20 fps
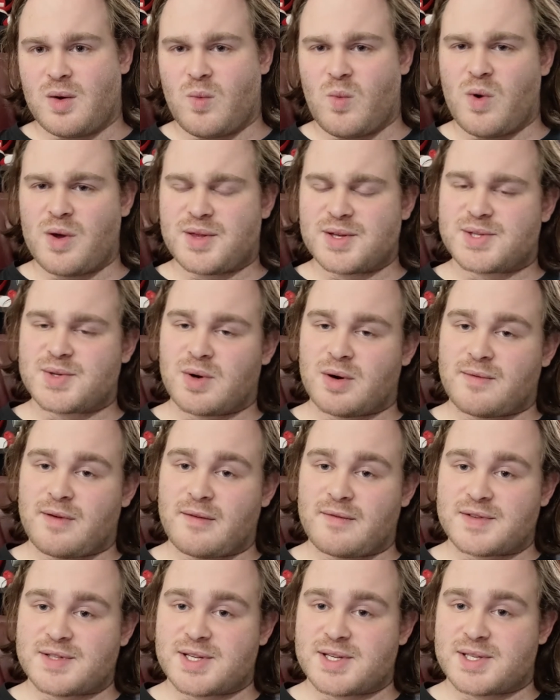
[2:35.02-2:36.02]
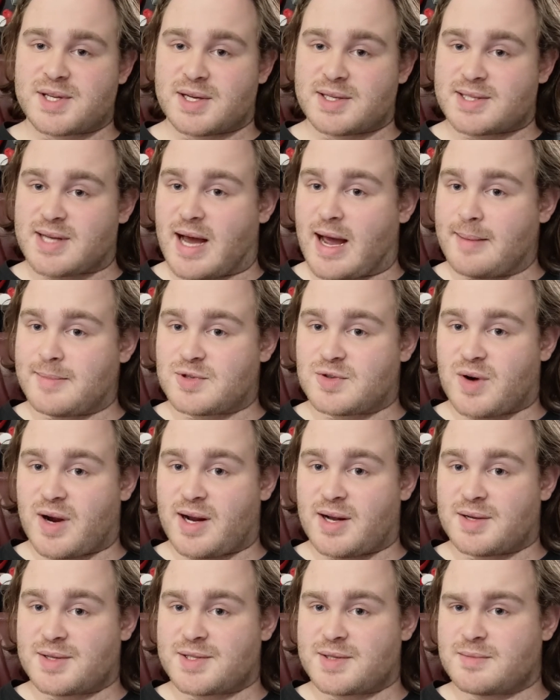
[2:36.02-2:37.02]
with a sort of emphasis on time
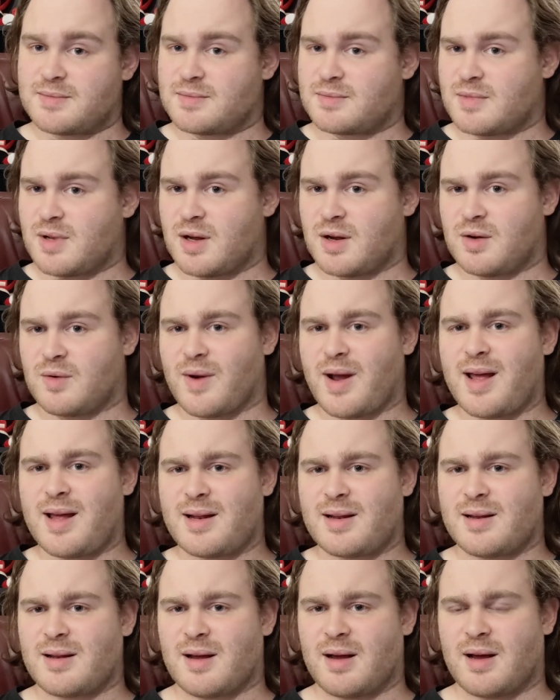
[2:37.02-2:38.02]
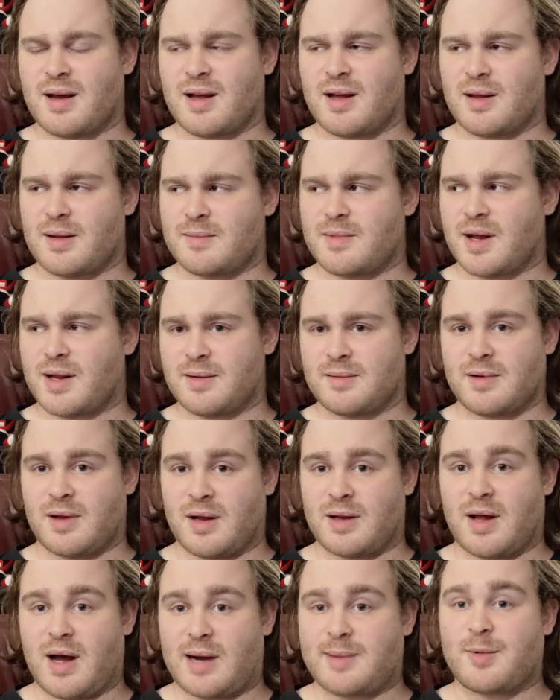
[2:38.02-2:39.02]
trials and a great
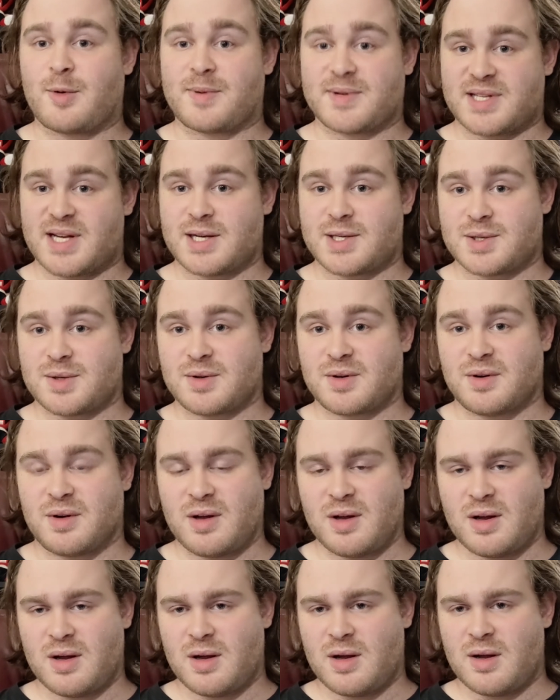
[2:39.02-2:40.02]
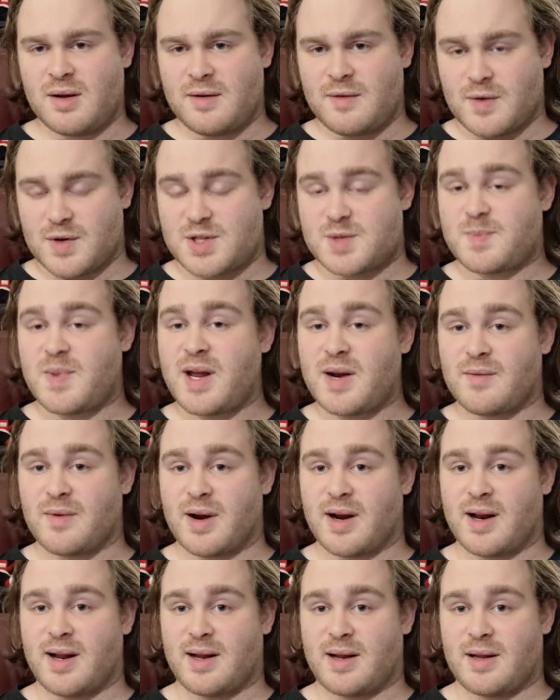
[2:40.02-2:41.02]
unlockable potential for
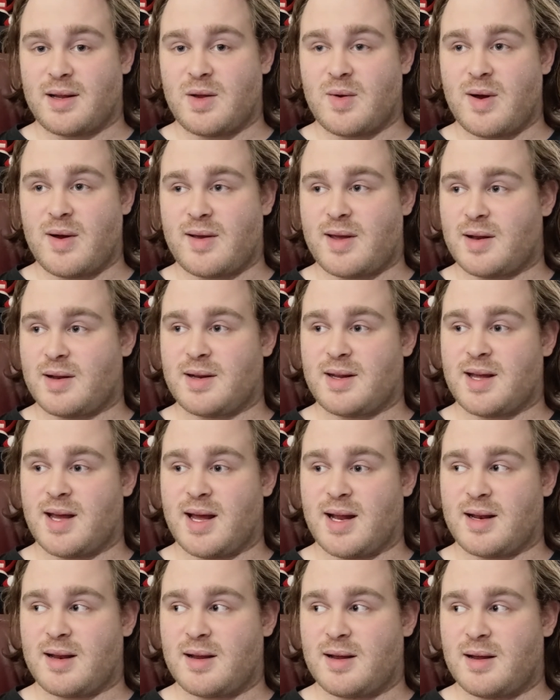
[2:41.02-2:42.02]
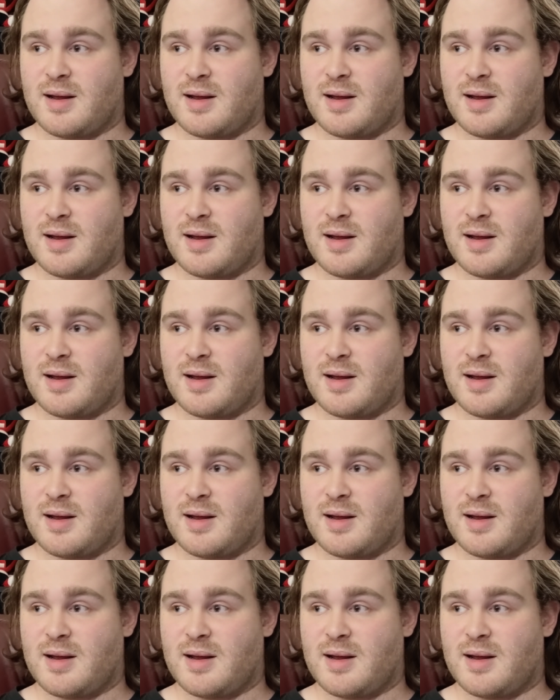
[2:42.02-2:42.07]
speedrunning. You can get